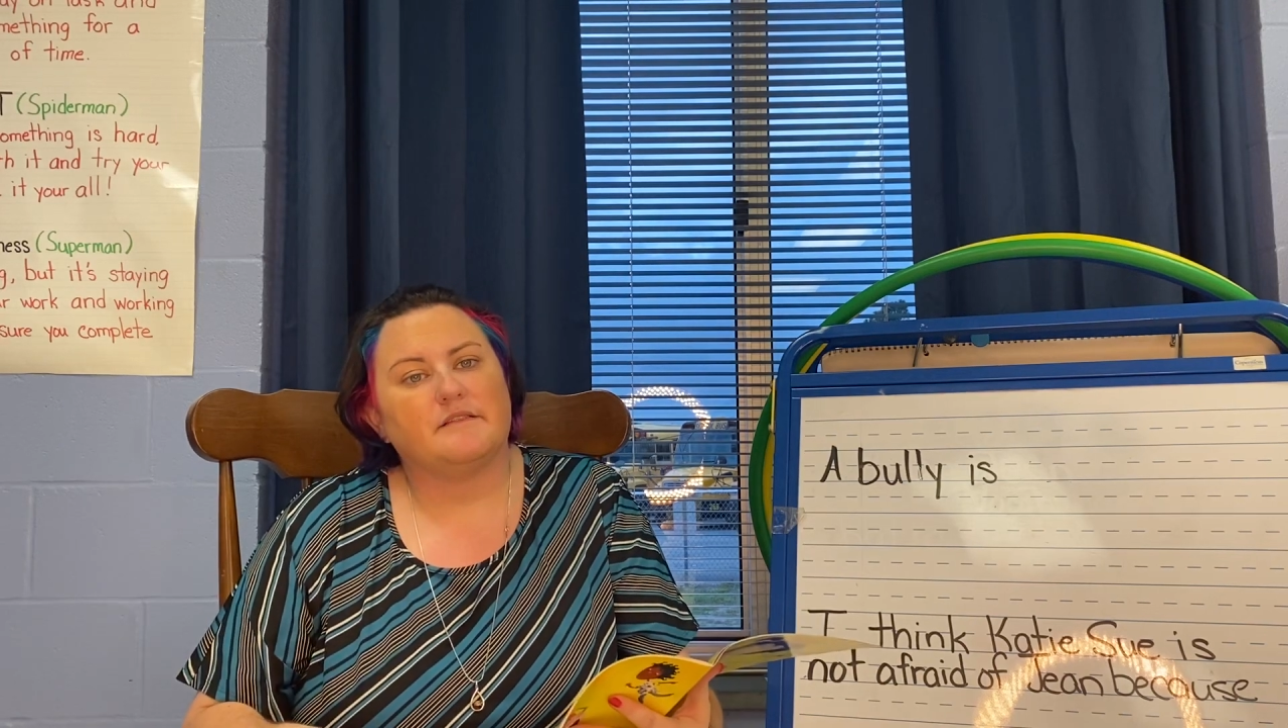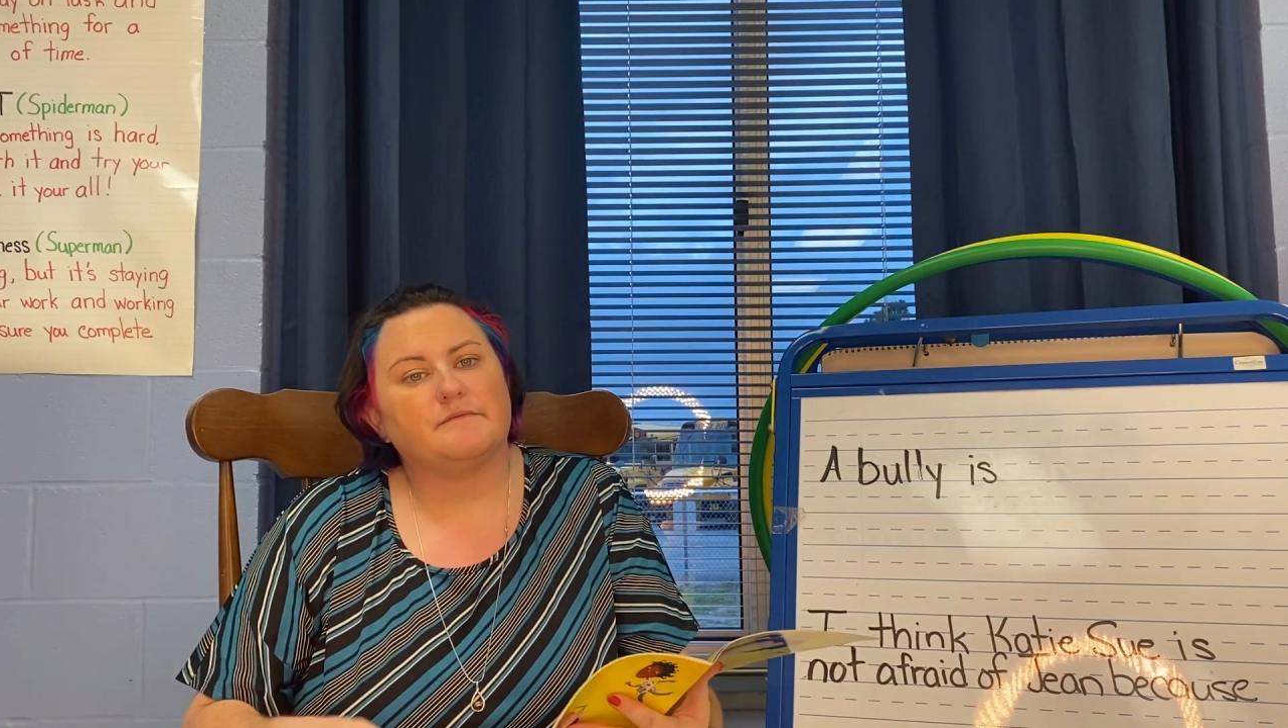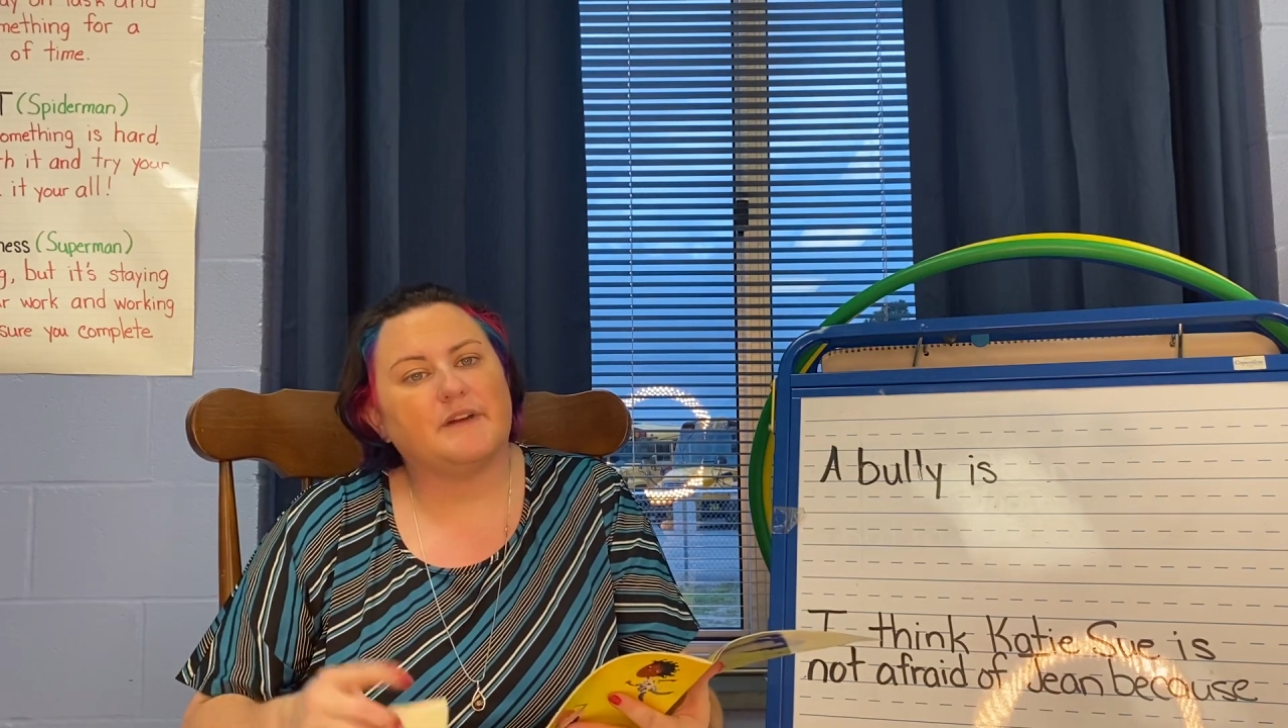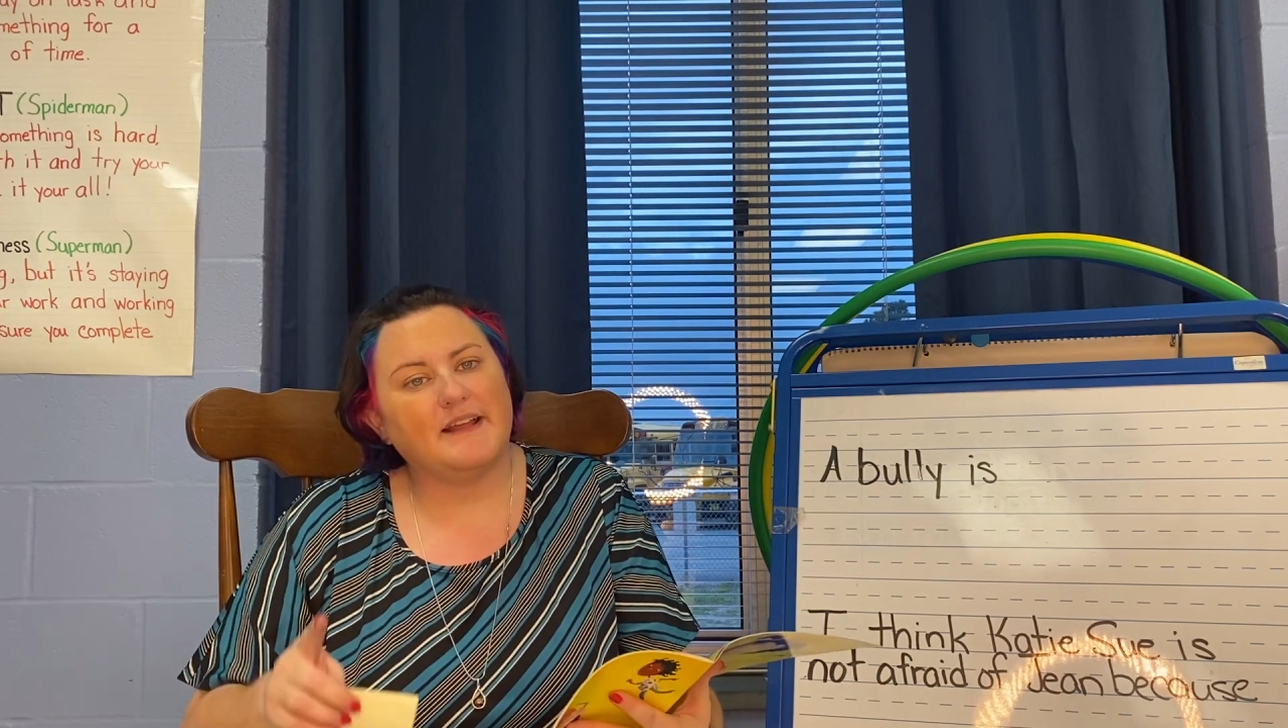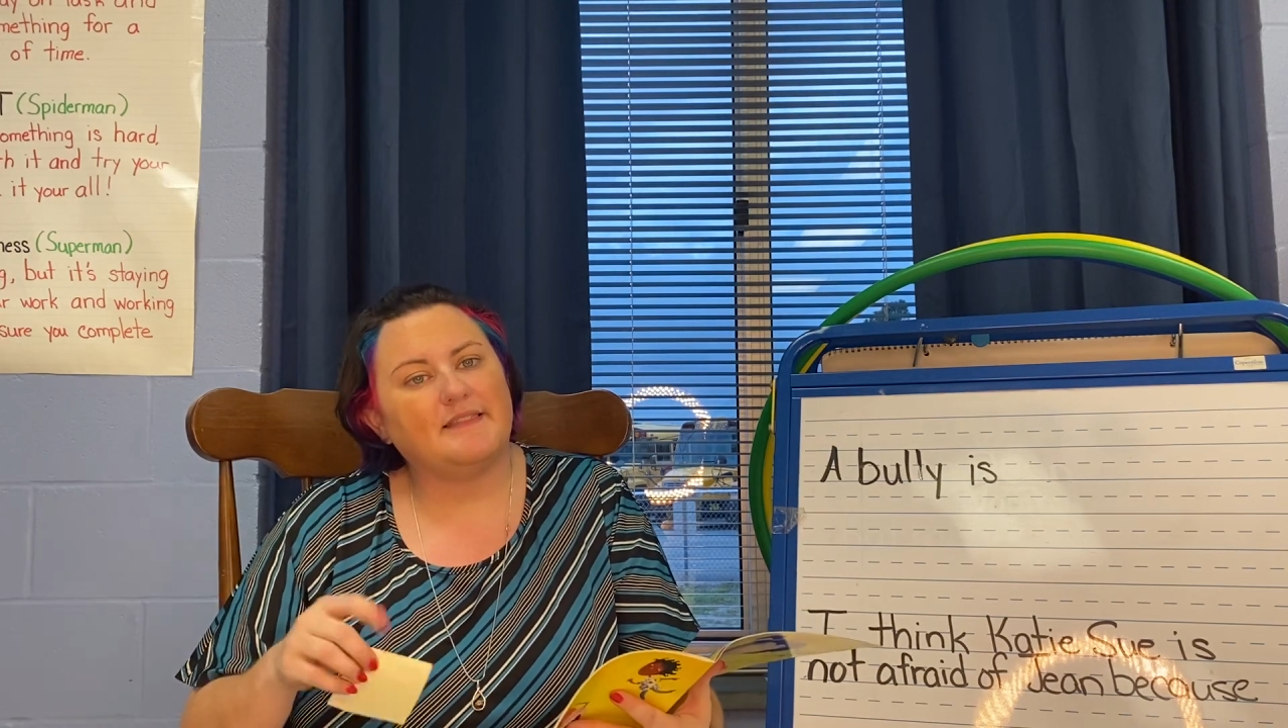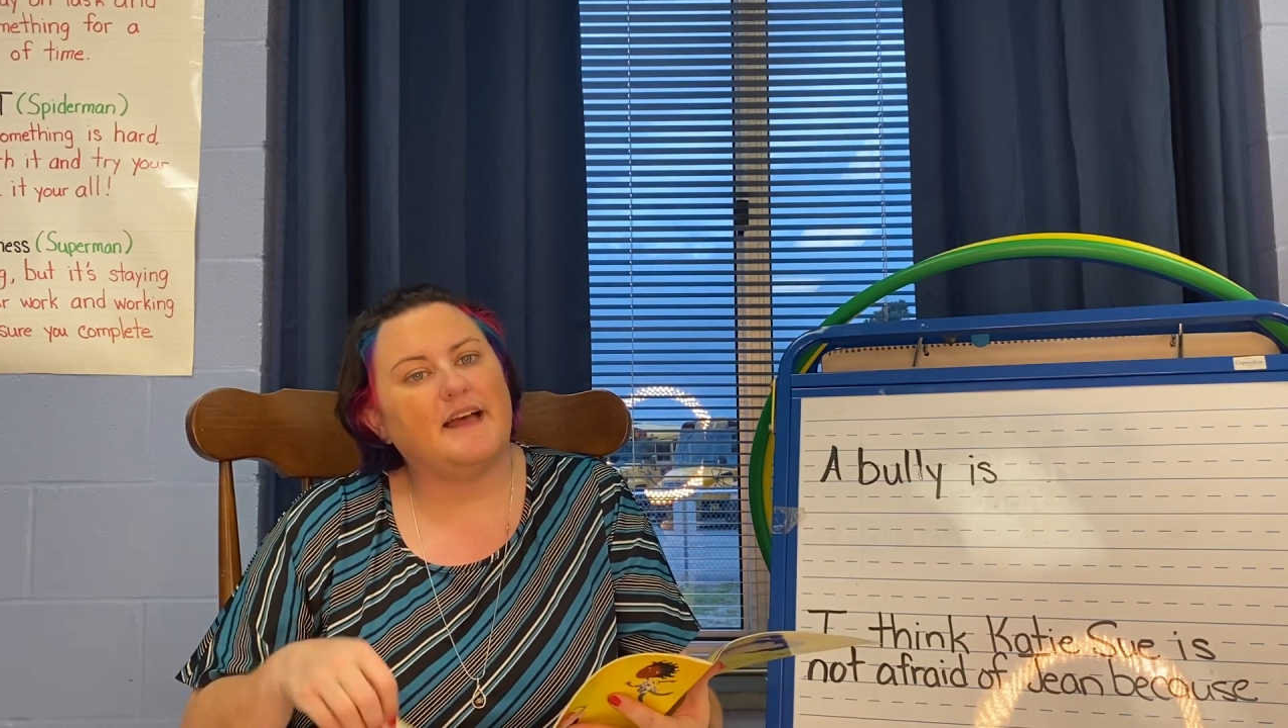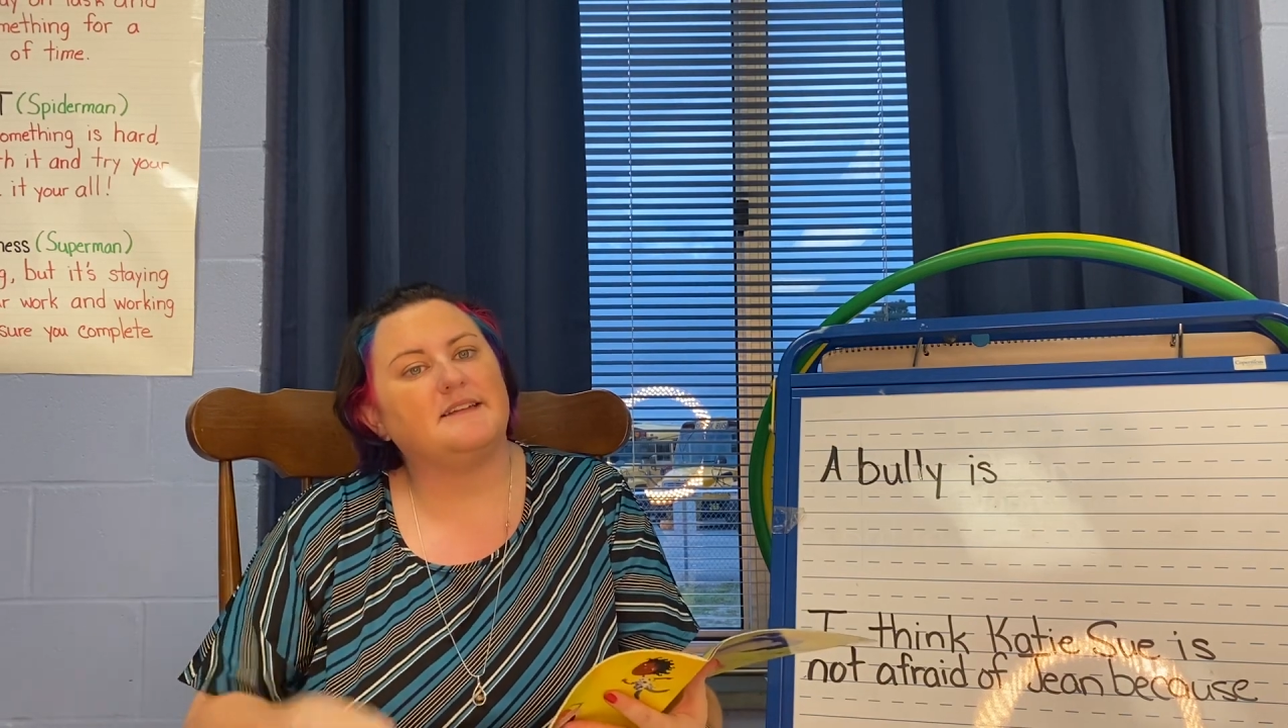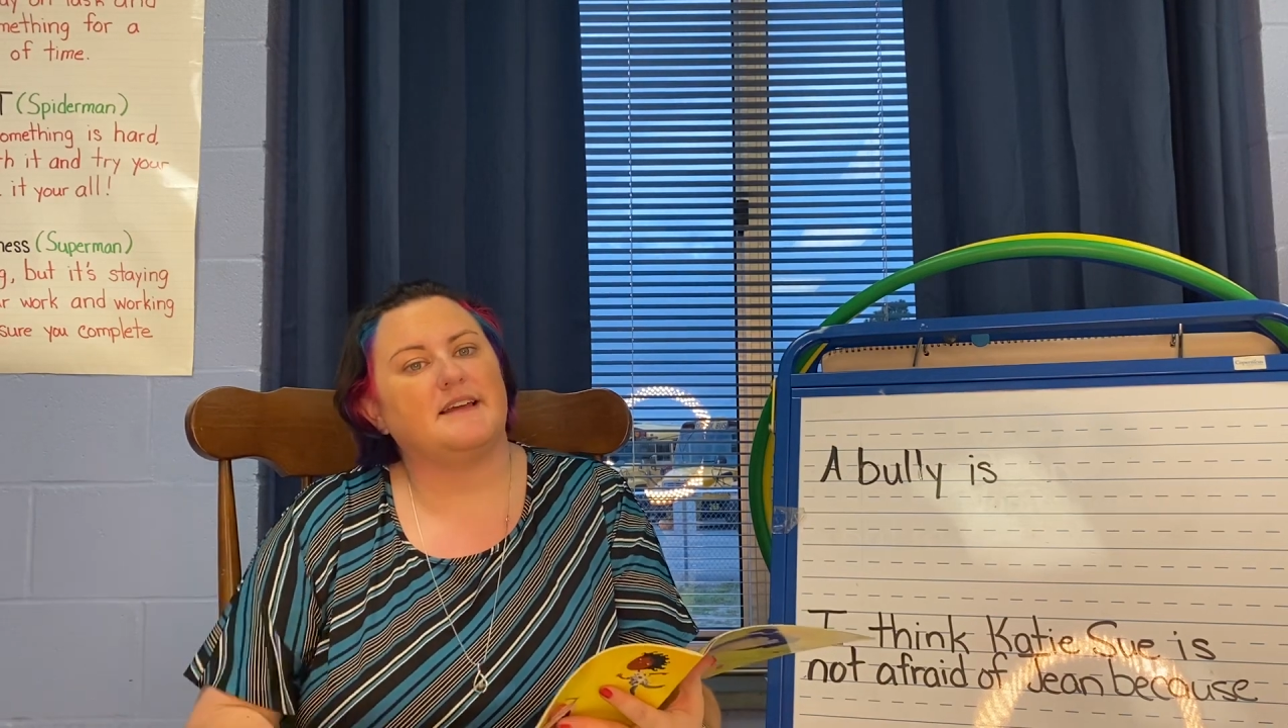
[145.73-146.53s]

Write that